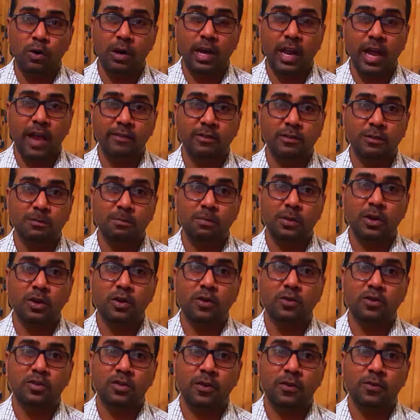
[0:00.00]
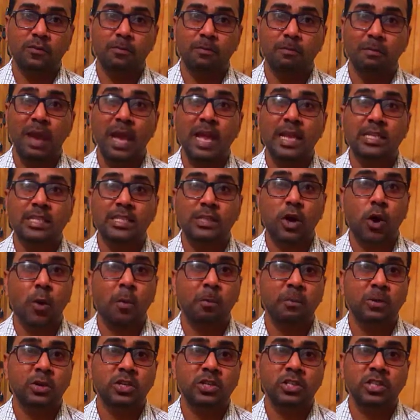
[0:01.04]
own lives because of men's
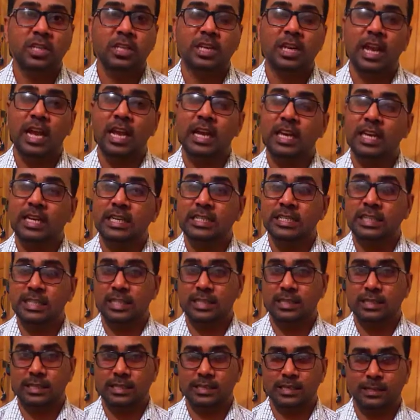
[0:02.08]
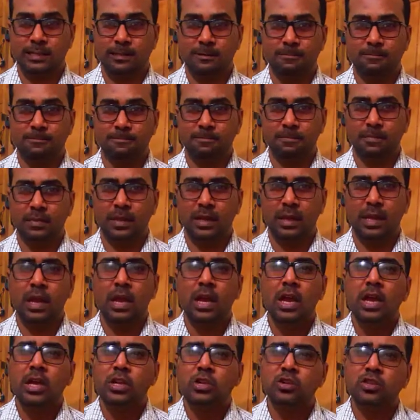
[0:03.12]
oppression and injustice.
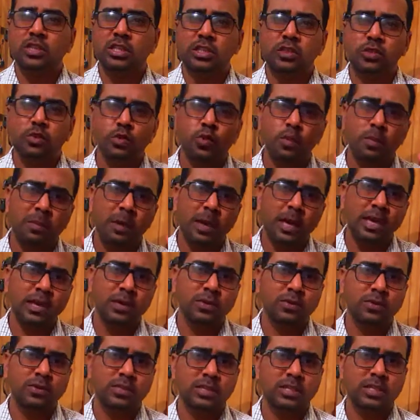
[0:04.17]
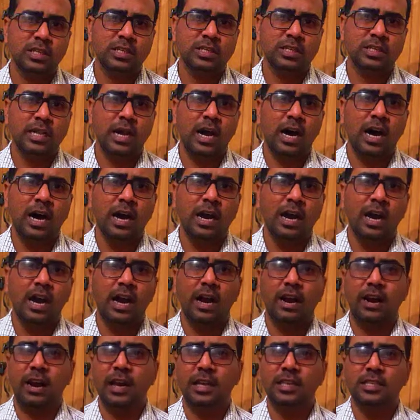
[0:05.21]
Today, too many questions are
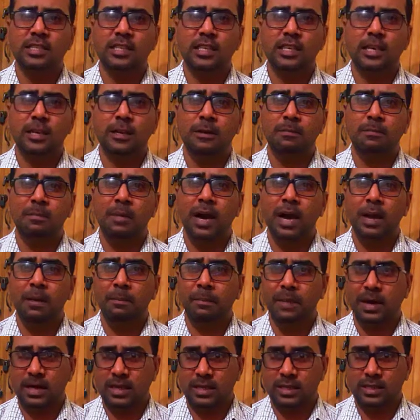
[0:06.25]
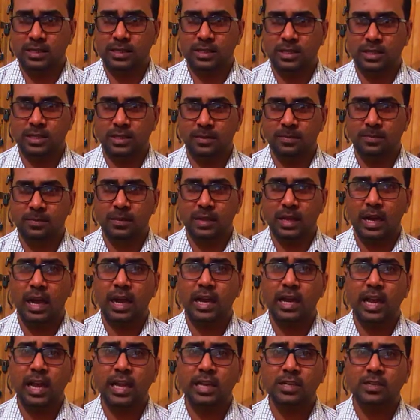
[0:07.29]
arising in my mind.
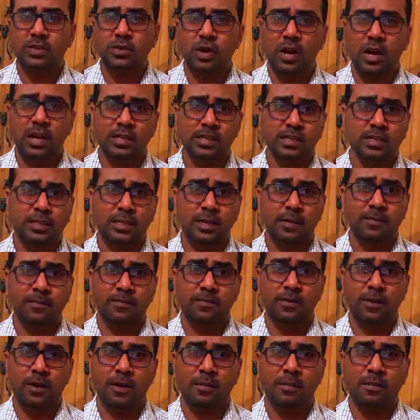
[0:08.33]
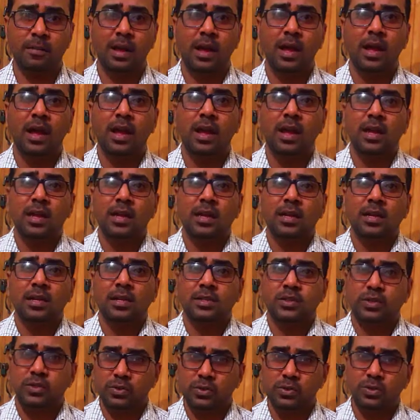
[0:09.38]
I'd like to ask some from
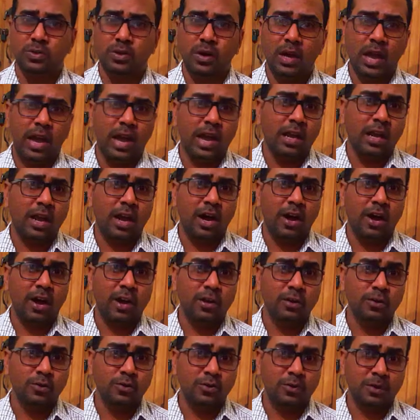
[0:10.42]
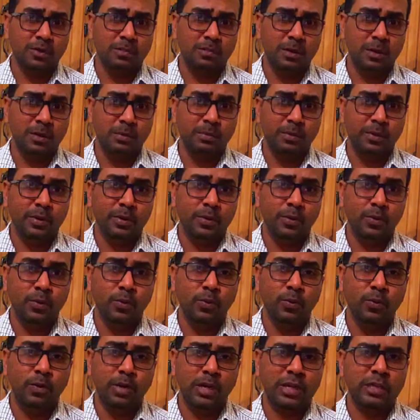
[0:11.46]
you and all those people
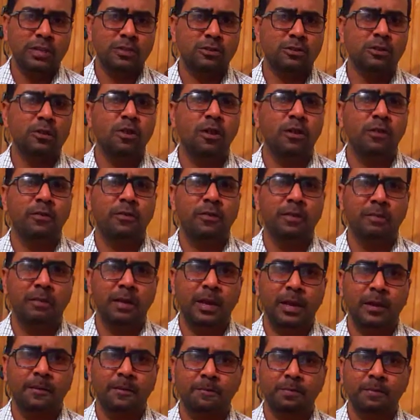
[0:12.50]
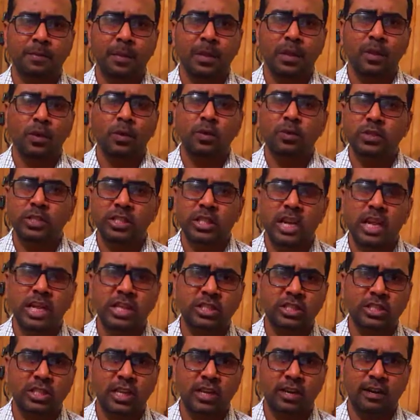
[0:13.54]
who control women, who
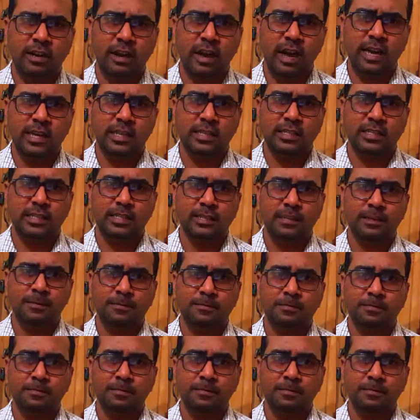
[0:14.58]
snatch their rights,